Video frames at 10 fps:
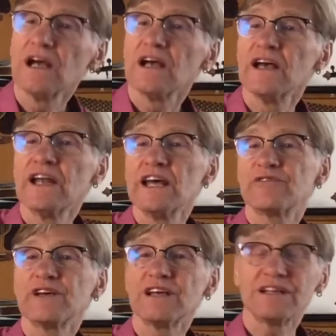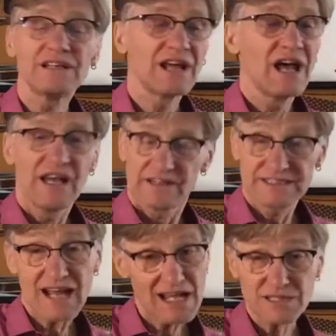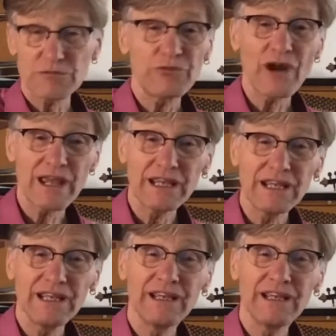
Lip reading: And if it doesn't break,